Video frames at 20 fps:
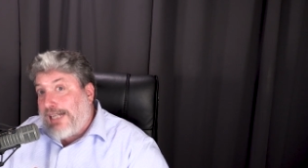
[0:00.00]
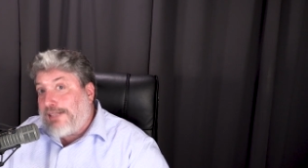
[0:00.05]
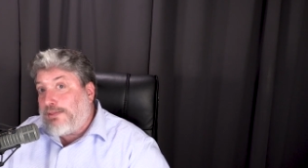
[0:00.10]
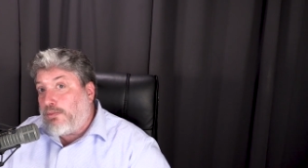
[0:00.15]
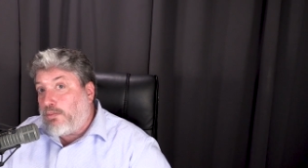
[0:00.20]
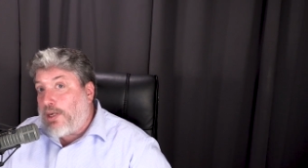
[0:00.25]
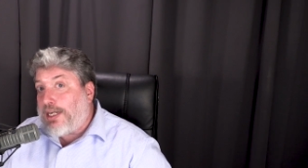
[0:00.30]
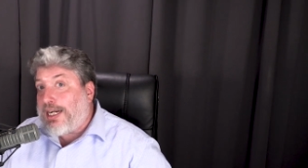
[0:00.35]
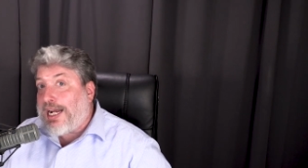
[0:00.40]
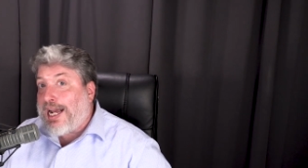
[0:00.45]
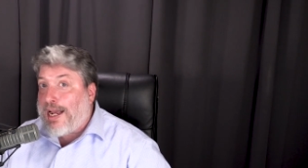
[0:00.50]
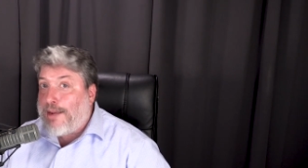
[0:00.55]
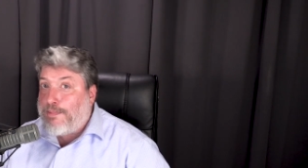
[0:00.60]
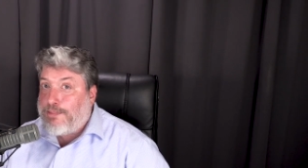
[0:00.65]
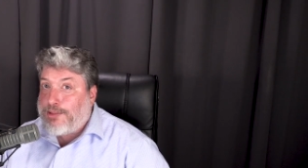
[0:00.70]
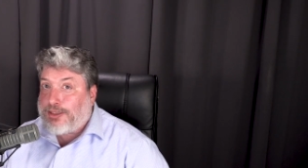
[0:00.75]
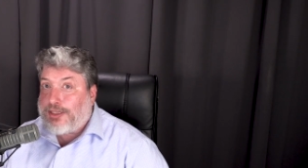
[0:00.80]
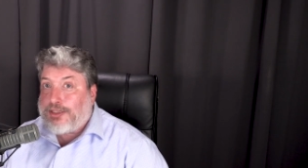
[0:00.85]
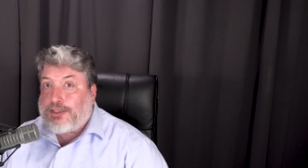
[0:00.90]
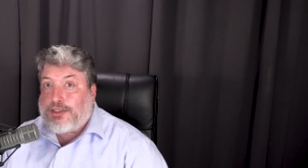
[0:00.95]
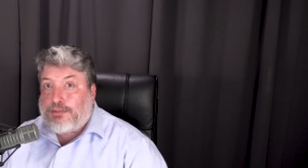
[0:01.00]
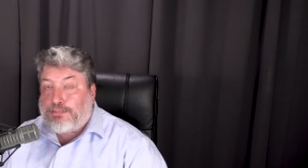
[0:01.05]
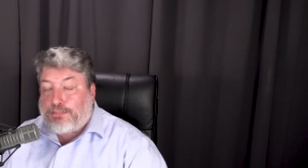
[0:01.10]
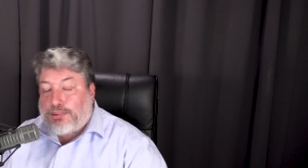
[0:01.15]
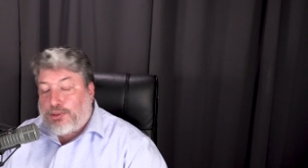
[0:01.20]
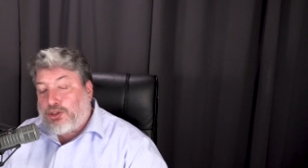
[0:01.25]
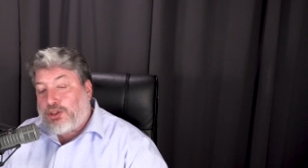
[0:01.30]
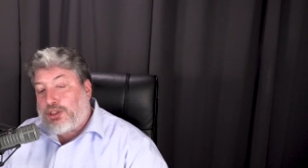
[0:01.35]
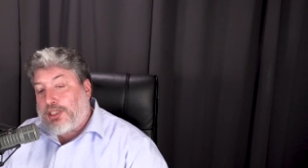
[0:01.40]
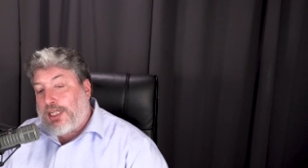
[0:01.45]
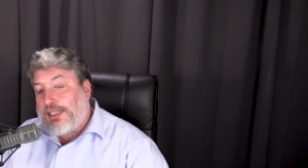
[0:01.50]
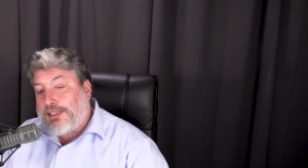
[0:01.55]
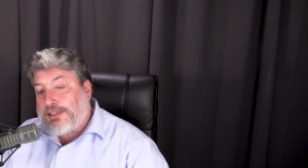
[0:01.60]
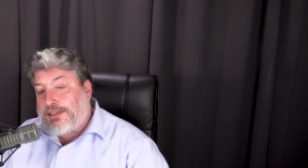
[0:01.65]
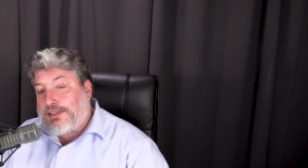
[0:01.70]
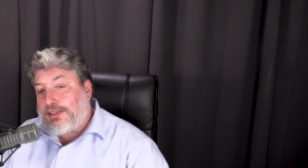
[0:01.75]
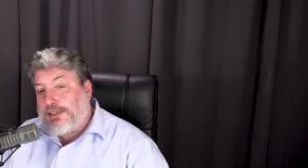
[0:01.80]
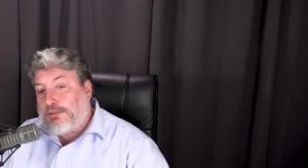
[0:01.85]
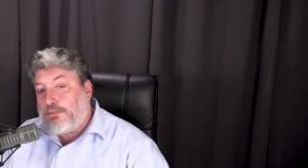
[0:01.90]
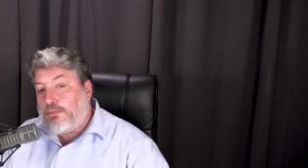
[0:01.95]
and what happens is
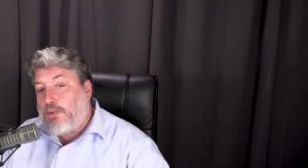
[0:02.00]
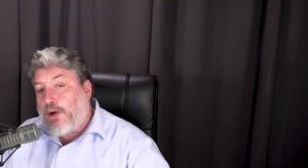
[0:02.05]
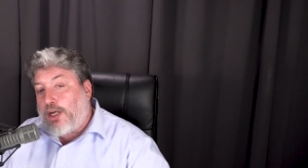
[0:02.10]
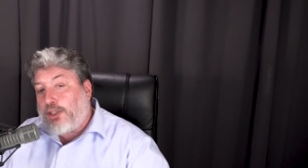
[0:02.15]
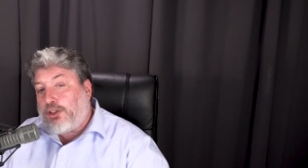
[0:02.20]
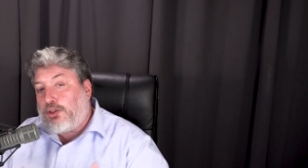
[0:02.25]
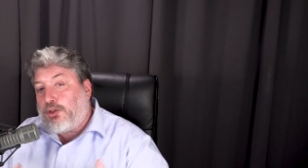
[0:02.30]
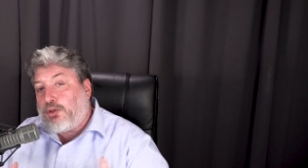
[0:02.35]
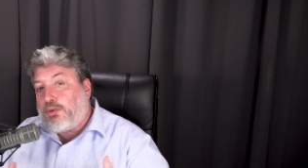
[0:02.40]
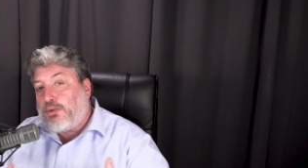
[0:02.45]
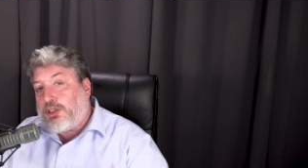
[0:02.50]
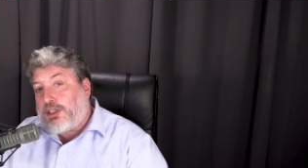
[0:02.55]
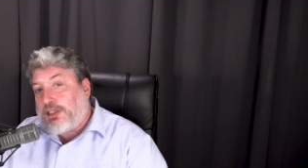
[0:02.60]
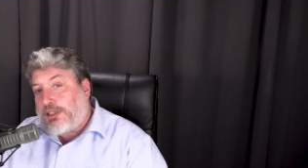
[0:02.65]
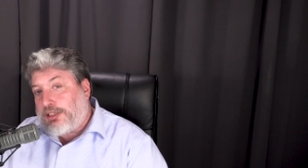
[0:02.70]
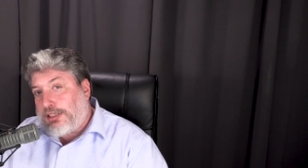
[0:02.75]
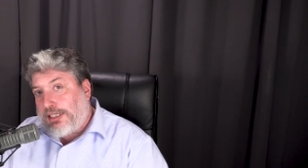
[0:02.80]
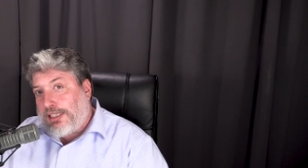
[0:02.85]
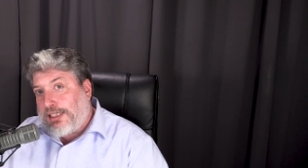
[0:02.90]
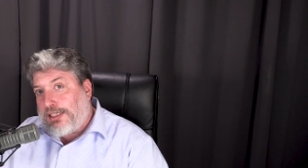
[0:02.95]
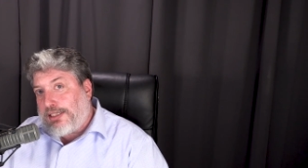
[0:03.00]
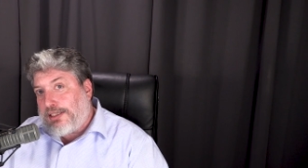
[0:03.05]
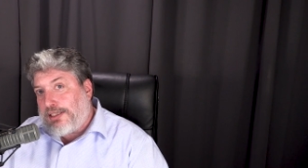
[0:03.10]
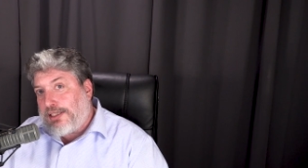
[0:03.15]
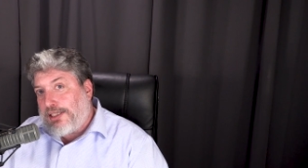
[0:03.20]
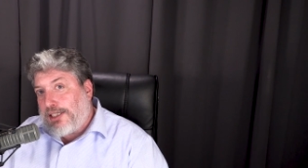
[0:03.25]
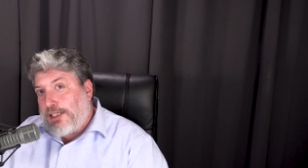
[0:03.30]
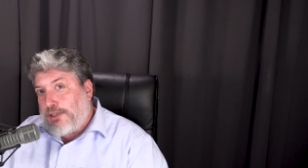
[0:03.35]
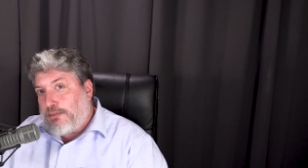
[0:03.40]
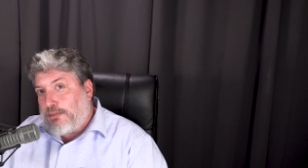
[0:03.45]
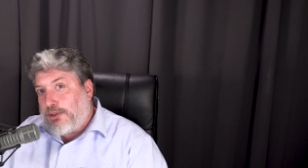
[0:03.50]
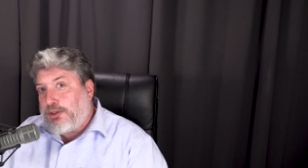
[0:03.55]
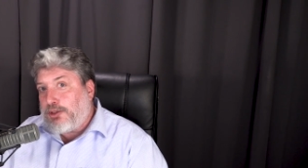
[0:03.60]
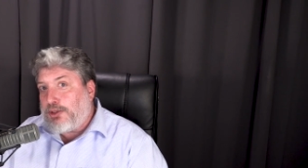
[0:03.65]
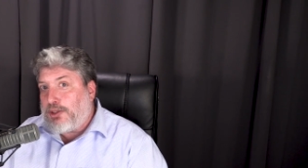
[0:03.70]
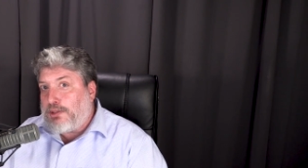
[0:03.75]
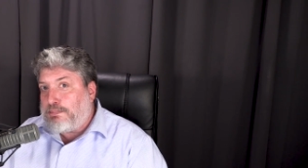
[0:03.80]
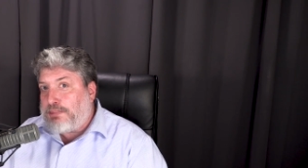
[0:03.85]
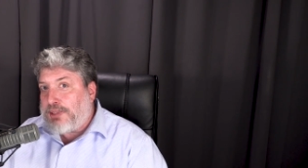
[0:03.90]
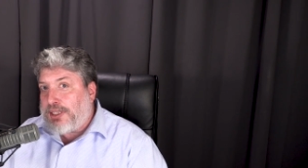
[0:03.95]
precisely what you see when
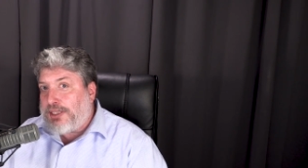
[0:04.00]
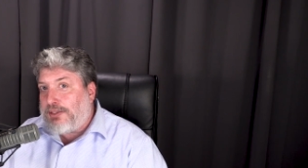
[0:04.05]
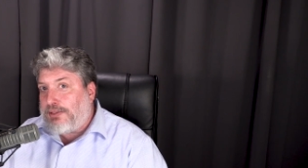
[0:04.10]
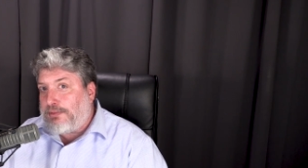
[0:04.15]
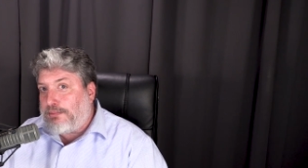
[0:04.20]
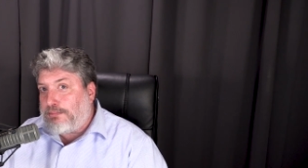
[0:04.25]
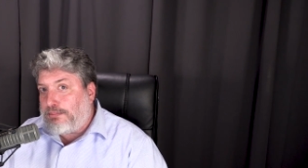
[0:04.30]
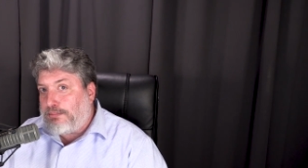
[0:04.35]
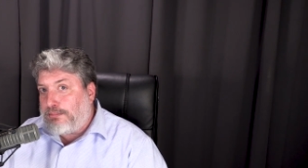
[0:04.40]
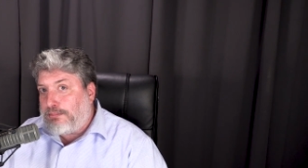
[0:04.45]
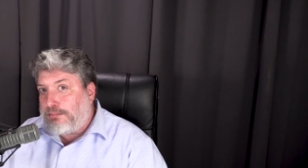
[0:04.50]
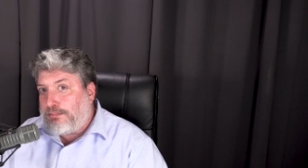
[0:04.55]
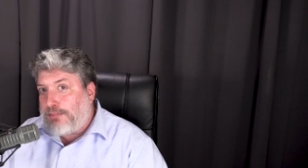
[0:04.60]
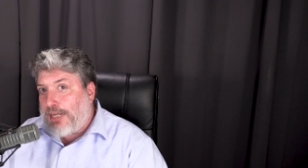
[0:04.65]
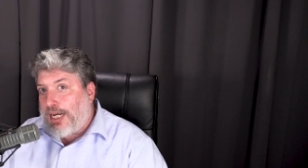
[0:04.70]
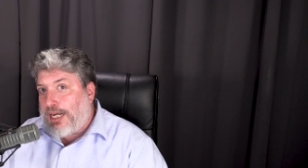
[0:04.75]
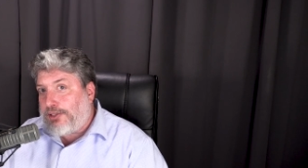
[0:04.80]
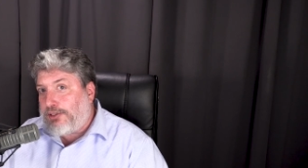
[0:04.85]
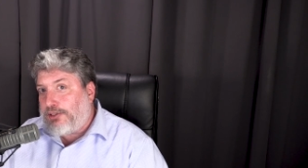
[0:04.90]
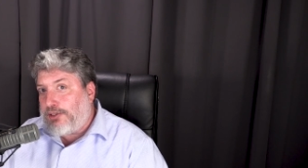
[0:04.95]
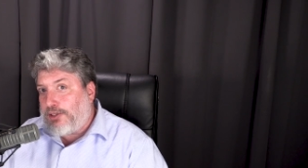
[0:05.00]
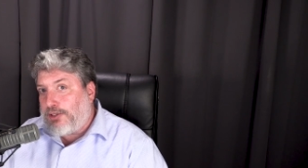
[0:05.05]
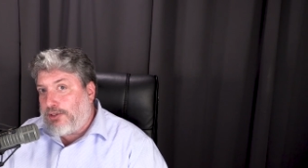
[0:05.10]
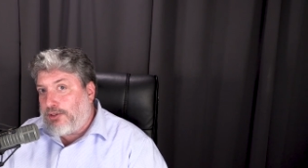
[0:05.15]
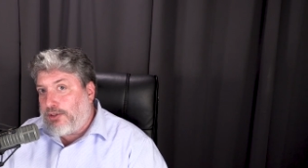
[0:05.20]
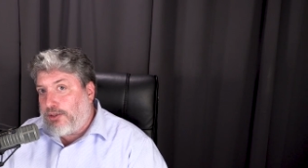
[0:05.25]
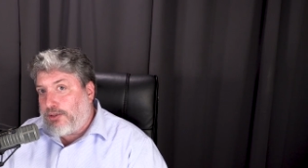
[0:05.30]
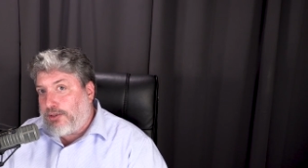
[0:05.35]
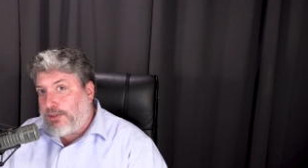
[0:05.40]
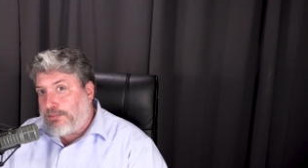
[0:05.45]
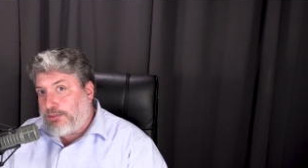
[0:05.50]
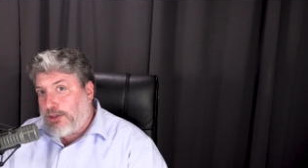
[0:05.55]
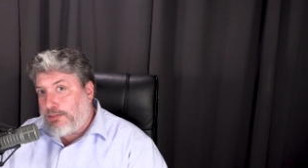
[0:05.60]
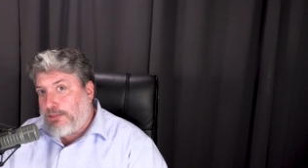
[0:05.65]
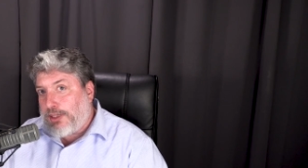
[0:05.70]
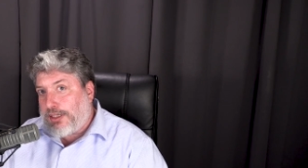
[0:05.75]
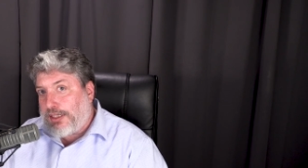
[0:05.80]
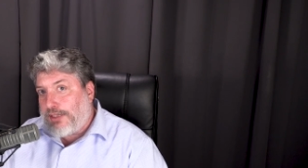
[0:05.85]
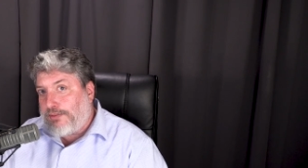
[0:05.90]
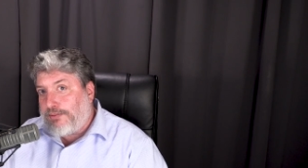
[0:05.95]
you compare matthew to luke
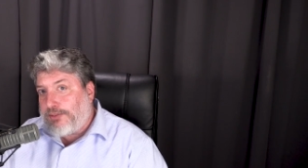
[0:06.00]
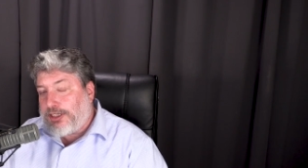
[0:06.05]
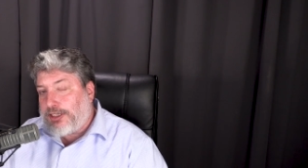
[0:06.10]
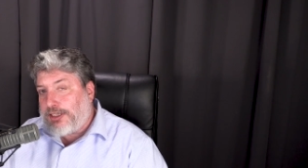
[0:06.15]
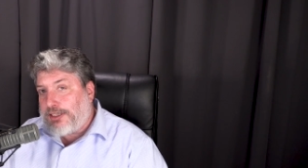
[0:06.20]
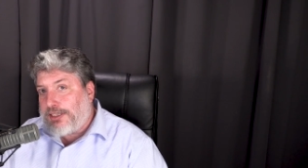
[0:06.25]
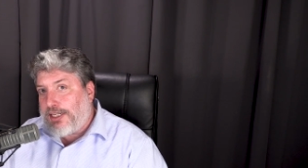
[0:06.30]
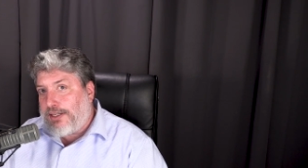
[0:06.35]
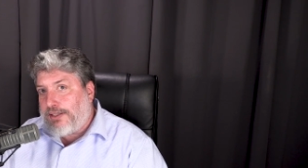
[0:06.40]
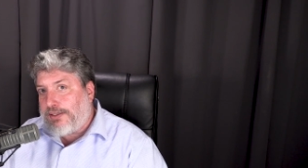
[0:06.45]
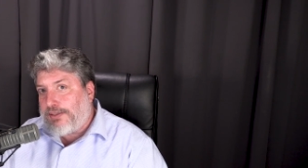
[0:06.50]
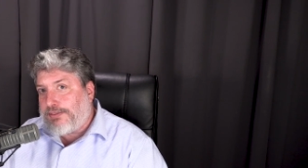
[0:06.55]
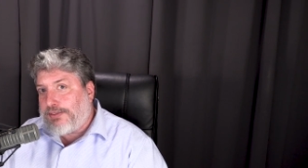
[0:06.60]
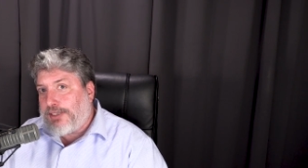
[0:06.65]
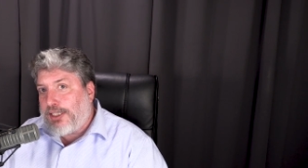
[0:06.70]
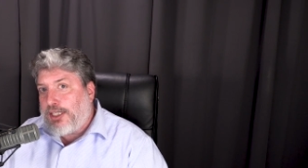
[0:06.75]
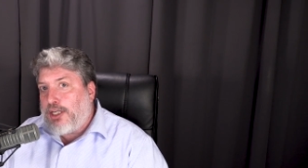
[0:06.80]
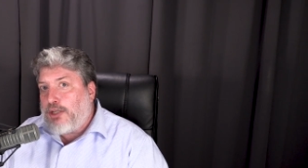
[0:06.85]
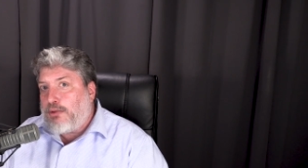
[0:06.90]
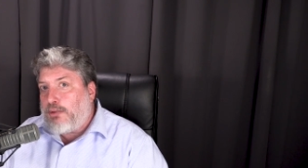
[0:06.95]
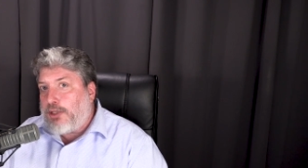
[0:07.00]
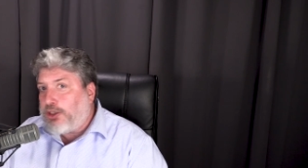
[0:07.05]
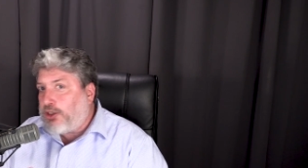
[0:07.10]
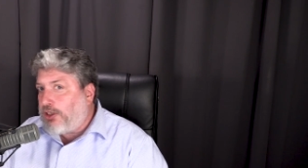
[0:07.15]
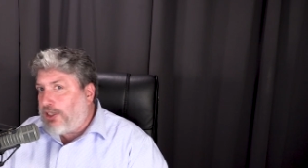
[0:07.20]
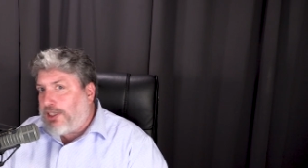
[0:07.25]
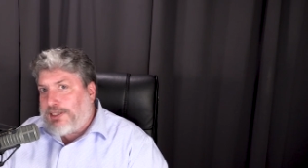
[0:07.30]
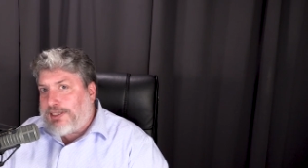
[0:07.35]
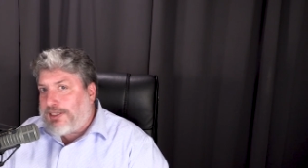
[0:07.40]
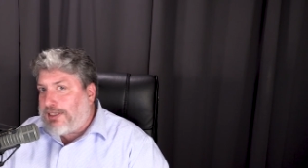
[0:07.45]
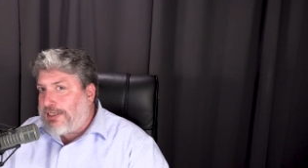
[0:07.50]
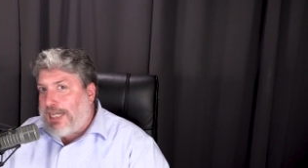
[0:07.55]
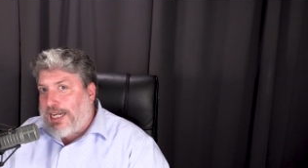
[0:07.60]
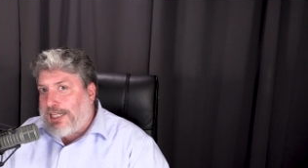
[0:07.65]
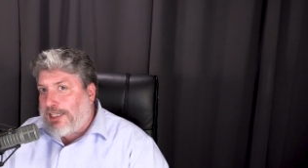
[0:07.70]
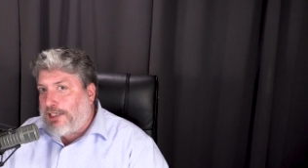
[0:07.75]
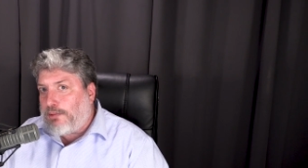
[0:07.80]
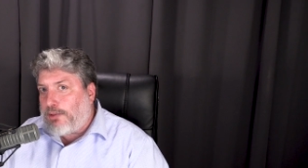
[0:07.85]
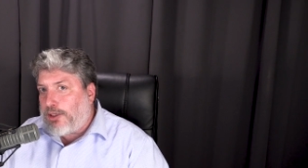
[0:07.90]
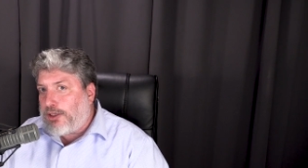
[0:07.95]
talking about the infancy narrative what you see is
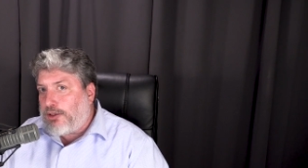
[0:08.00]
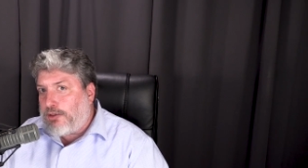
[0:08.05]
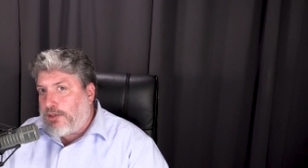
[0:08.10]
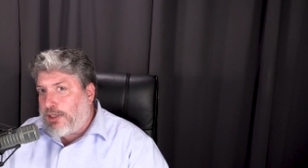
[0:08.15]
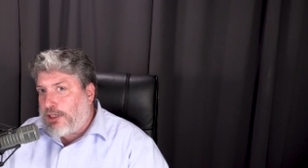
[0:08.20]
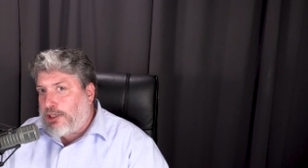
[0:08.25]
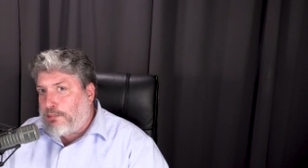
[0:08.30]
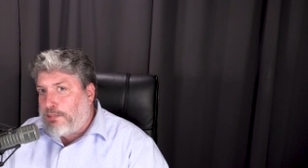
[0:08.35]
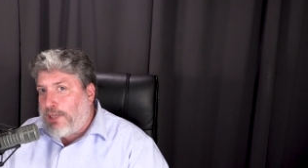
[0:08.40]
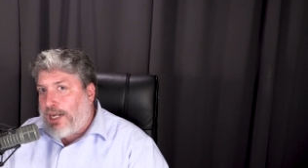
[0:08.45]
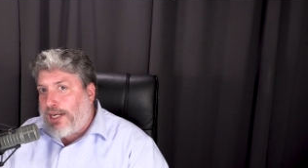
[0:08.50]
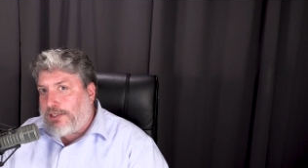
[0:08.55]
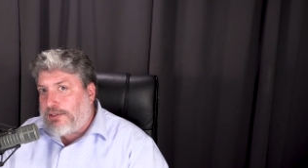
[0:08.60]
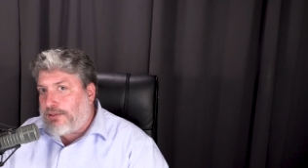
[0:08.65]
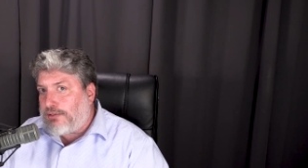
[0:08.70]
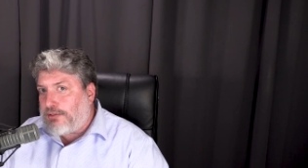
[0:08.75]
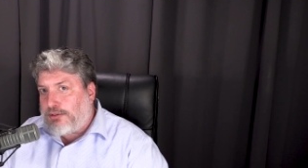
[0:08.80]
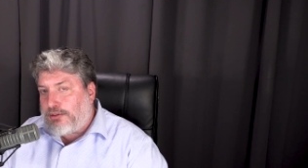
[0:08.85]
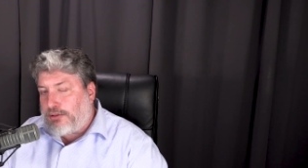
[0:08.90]
exactly what you'd expect